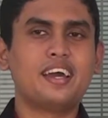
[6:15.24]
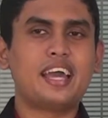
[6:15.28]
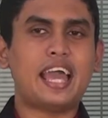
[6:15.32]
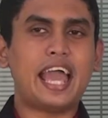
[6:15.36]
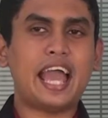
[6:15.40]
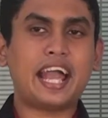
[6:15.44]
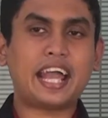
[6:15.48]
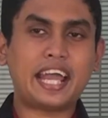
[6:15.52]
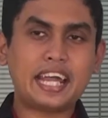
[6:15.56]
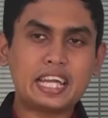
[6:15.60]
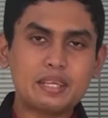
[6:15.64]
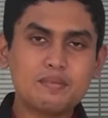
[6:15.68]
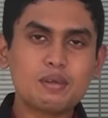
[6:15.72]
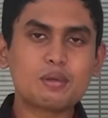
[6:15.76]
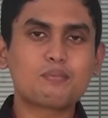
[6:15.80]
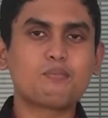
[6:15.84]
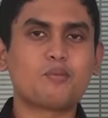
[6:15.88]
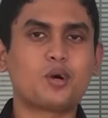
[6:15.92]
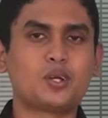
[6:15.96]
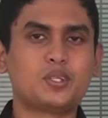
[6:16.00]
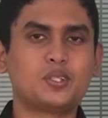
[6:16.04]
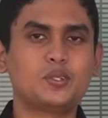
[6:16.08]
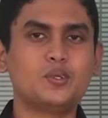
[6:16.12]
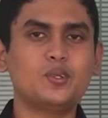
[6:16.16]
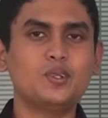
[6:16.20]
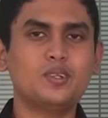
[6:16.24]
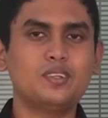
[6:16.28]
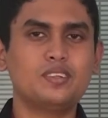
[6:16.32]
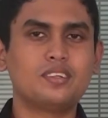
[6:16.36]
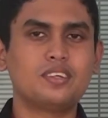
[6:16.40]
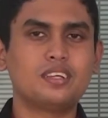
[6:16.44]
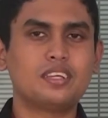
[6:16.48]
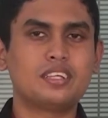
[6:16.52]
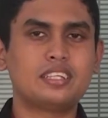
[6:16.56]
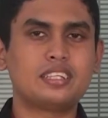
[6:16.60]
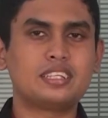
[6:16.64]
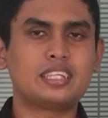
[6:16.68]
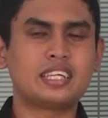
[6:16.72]
academic
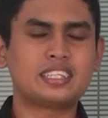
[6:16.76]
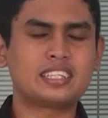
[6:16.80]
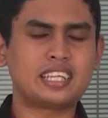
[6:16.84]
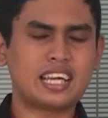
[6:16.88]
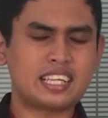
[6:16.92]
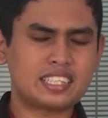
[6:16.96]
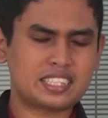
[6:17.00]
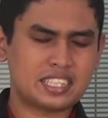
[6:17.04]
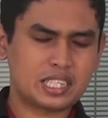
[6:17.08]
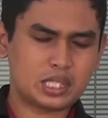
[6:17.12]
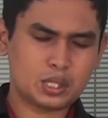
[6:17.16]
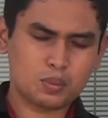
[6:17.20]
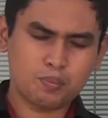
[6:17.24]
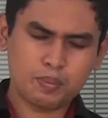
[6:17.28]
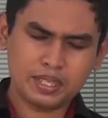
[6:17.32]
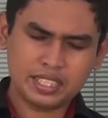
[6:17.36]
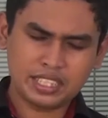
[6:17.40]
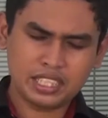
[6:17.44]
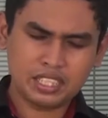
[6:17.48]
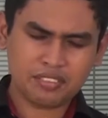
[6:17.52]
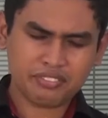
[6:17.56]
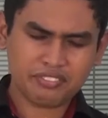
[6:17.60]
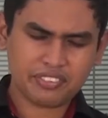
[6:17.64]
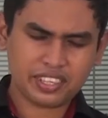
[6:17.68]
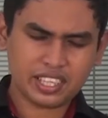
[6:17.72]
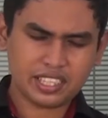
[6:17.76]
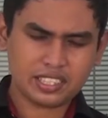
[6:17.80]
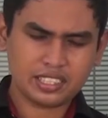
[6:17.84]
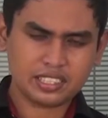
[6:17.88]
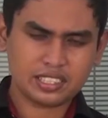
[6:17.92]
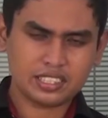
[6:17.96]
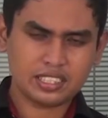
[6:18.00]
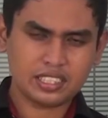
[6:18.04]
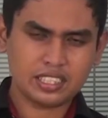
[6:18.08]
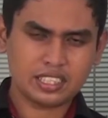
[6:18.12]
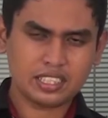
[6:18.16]
module, the task is a bit different.